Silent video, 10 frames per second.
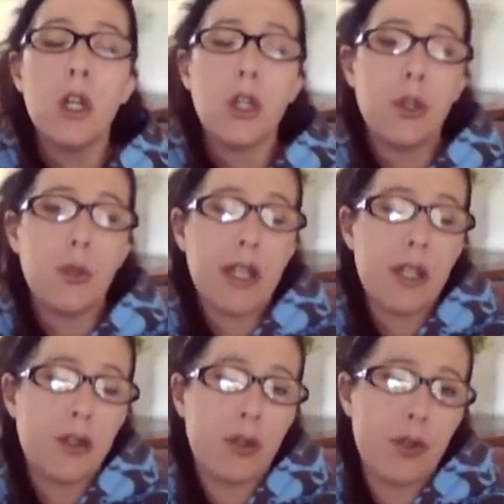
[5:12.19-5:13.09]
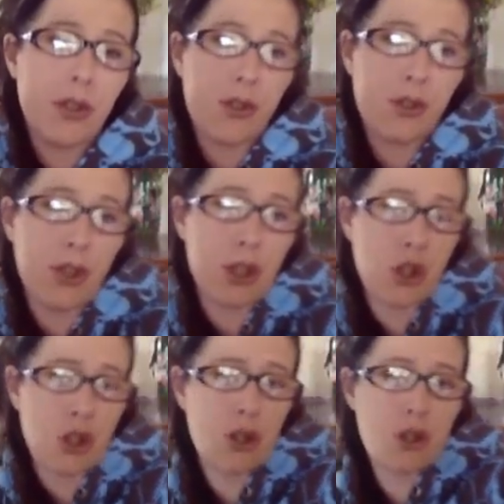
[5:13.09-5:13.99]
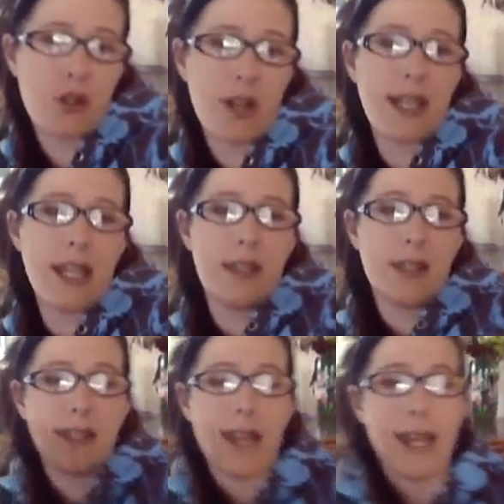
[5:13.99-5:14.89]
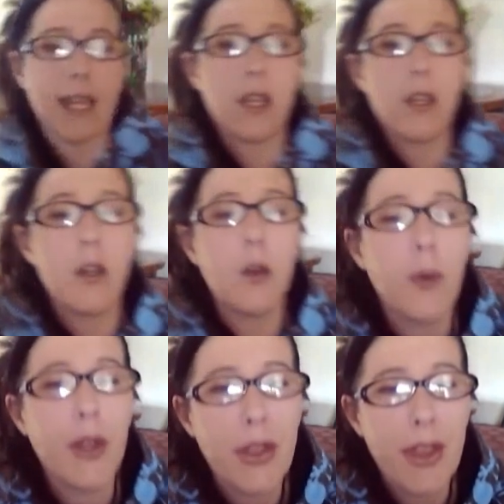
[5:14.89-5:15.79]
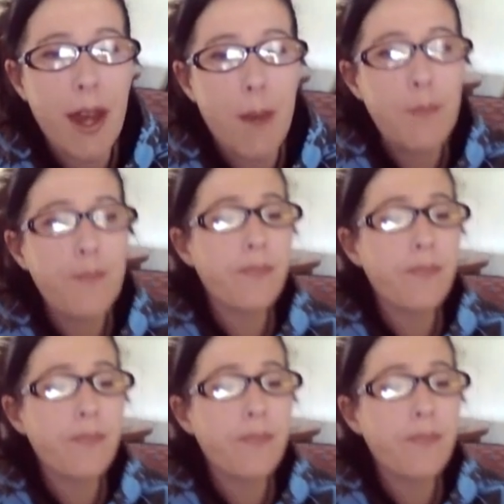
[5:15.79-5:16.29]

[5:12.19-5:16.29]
You can do the shirt trick in the tank with them.